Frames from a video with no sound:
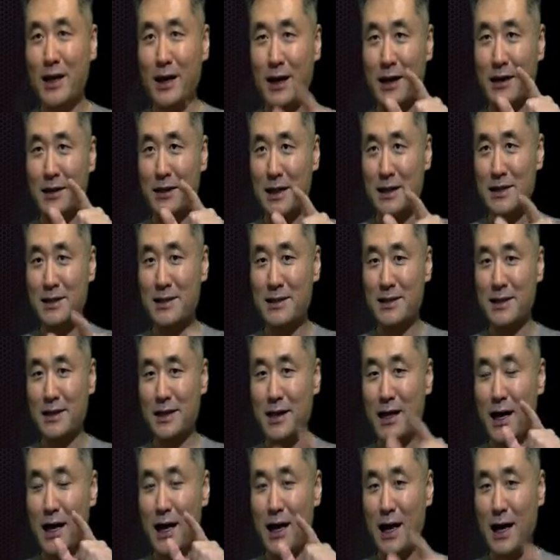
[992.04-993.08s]
And let's see
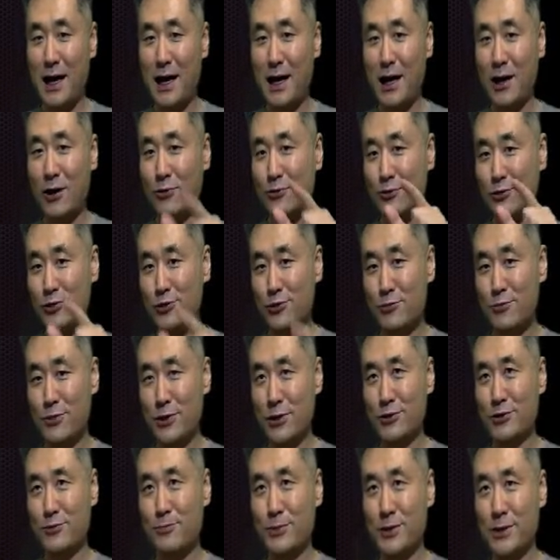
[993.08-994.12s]
how
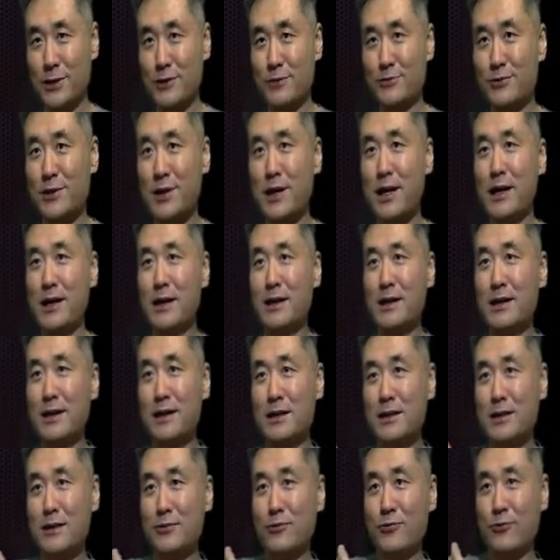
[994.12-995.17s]
supraspinatus
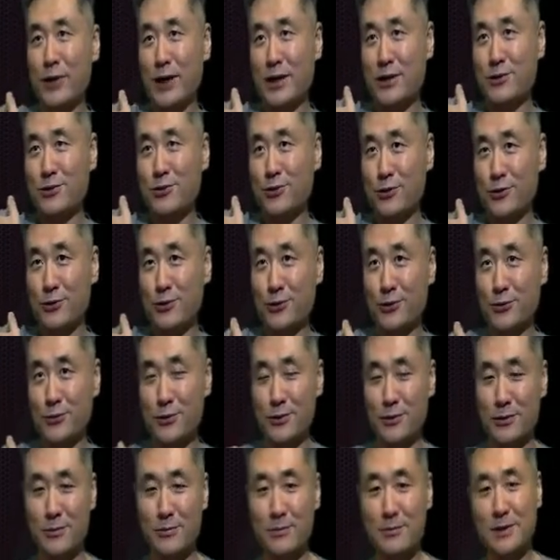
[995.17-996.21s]
raise your
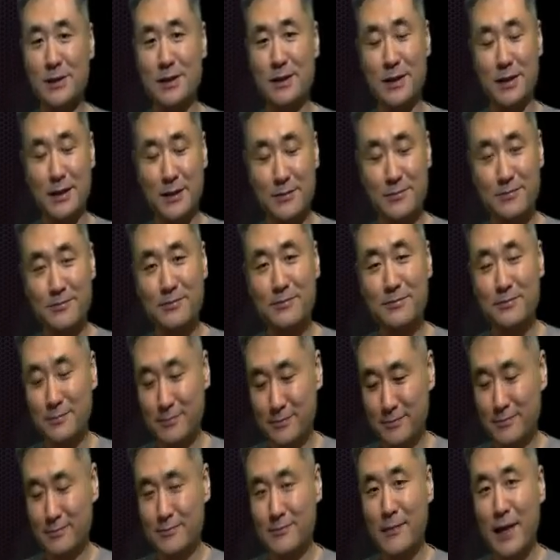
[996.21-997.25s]
shoulder. See?
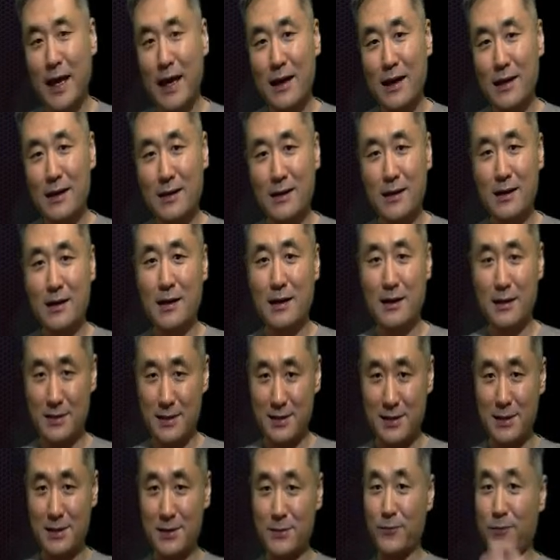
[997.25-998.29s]
Uh,
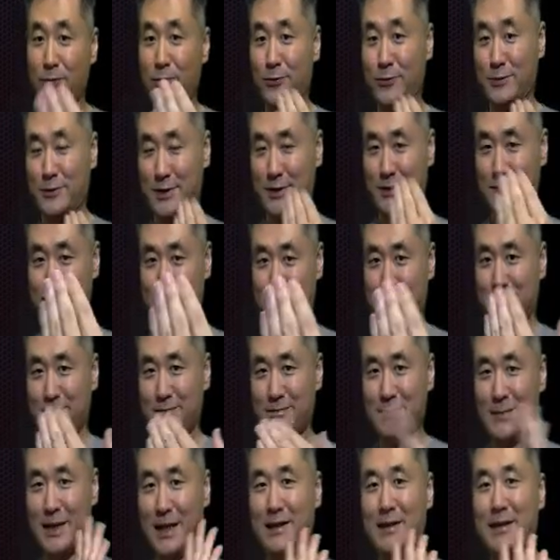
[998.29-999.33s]
this is the front
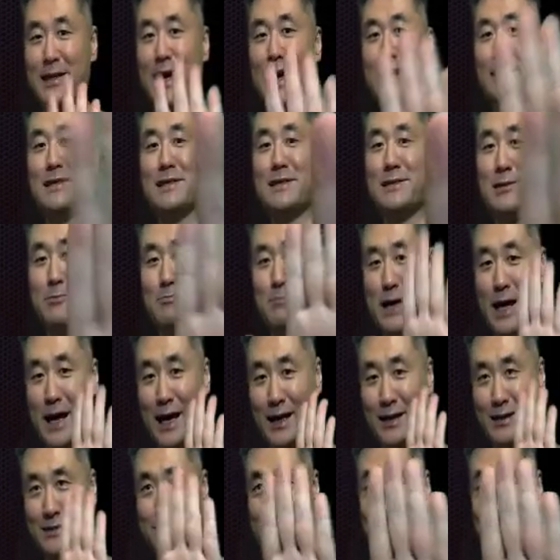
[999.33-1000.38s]
and that is the back.